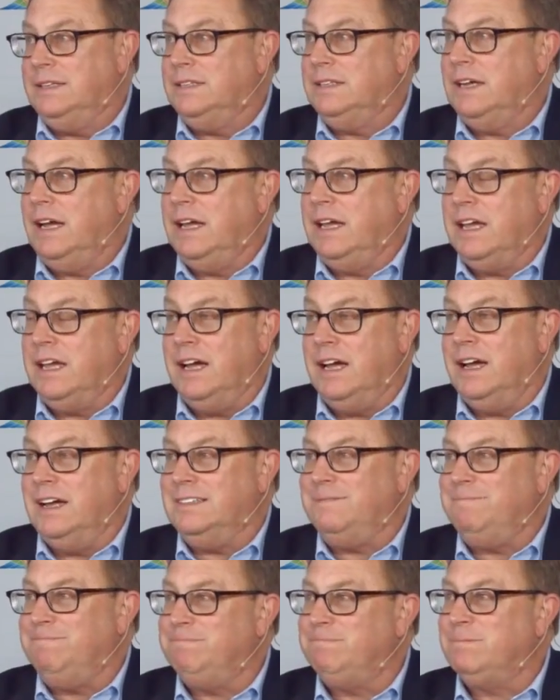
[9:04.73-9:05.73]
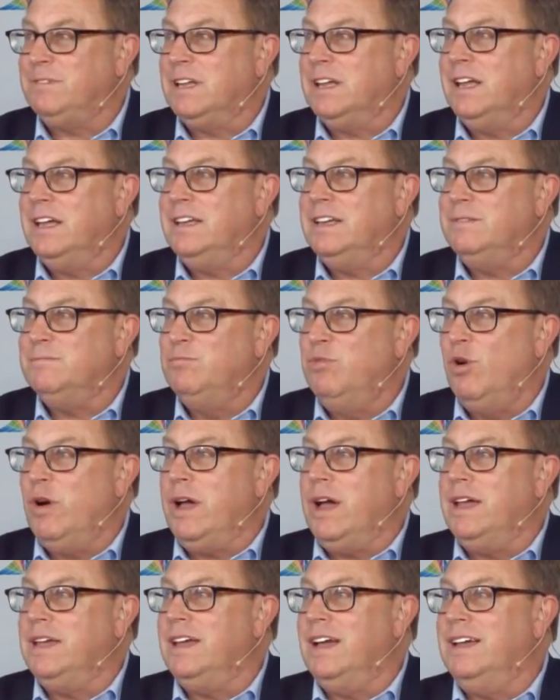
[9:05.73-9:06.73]

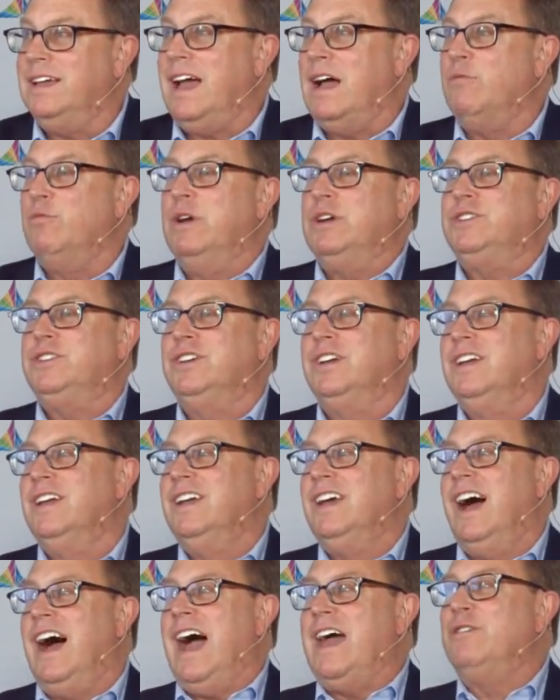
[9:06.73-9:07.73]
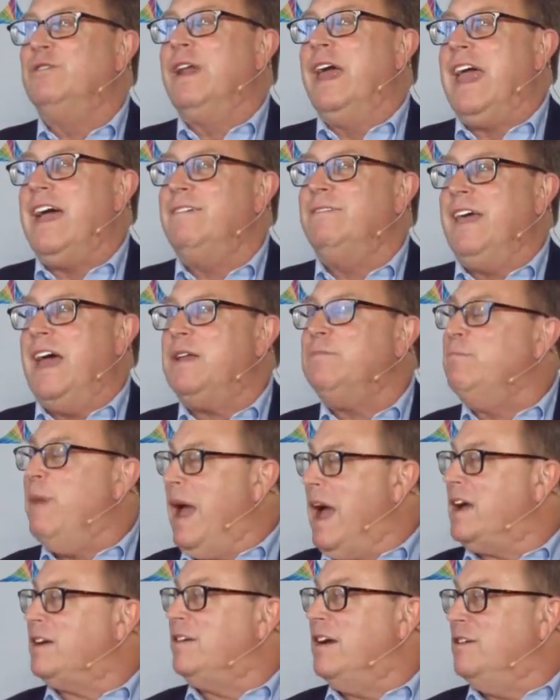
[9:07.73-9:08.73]
I wish I don't have that
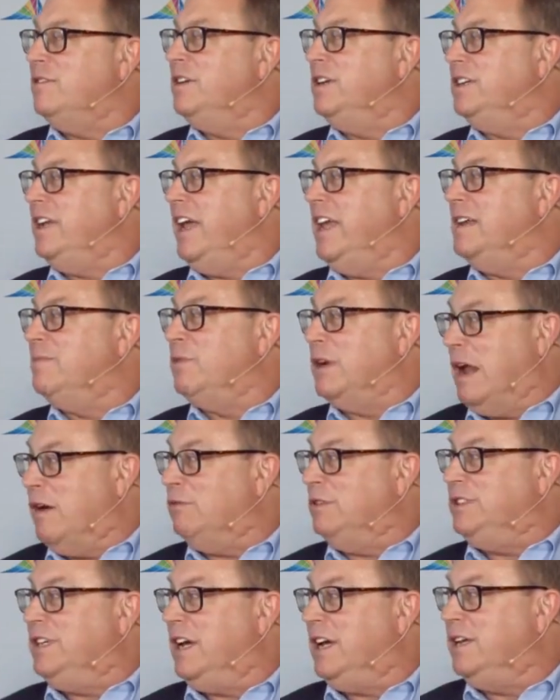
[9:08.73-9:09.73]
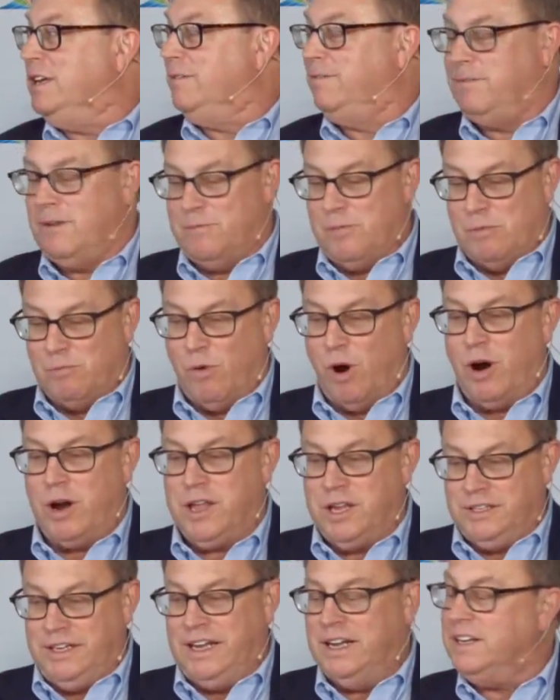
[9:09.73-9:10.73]
background in data, but I would tell you from a
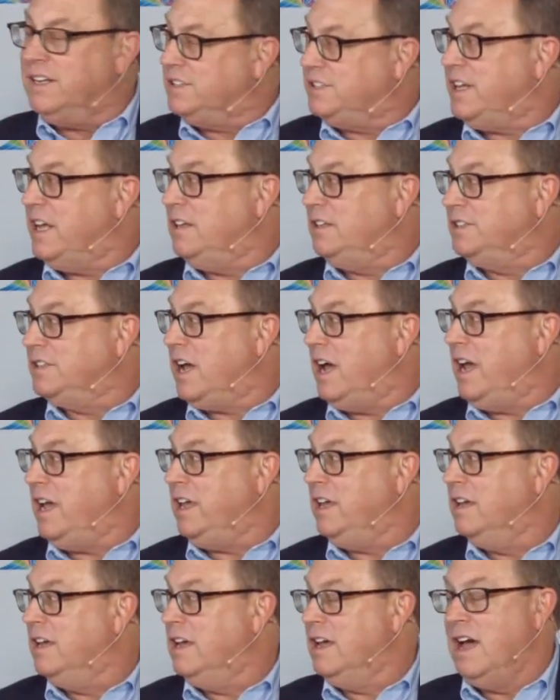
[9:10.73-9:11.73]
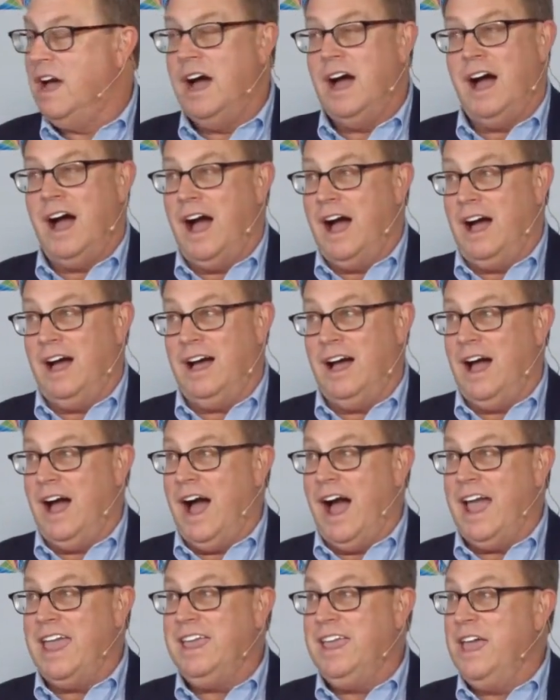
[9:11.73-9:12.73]
marketing and a sales guy,
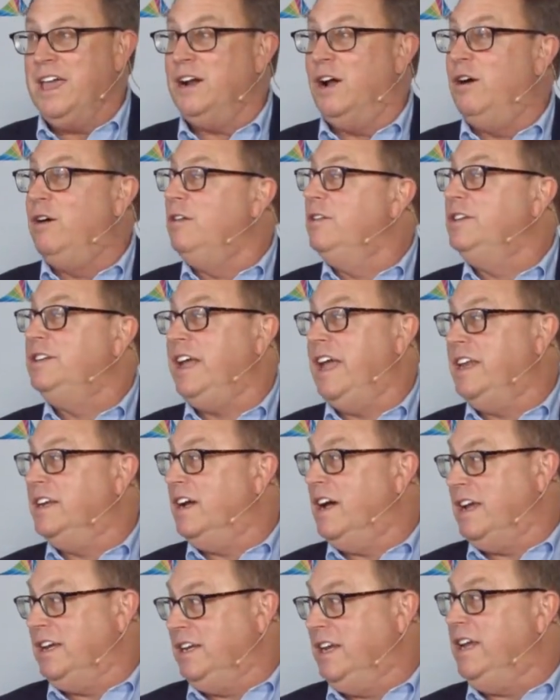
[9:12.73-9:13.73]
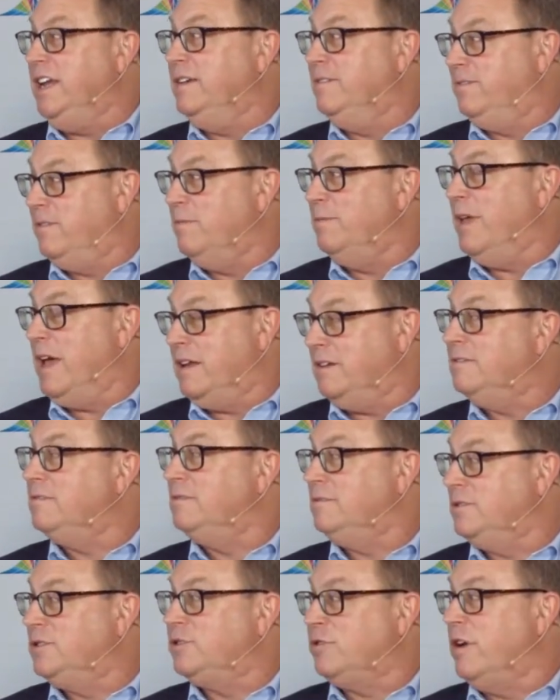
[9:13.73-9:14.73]
I get all the data I need from that
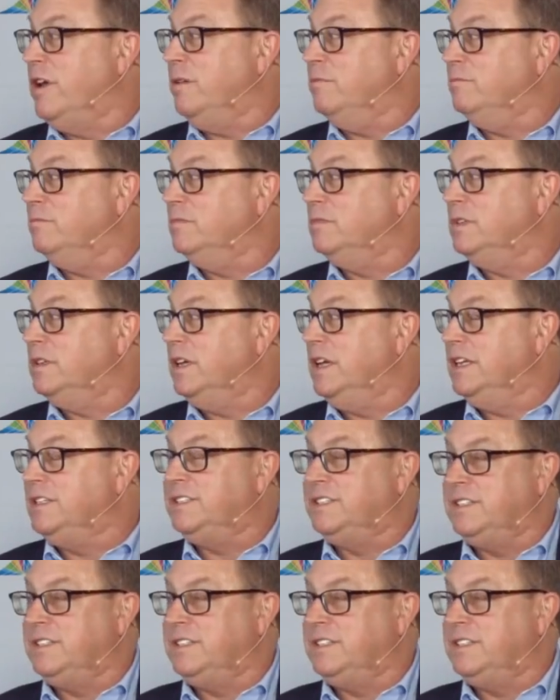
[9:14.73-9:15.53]
stream. It's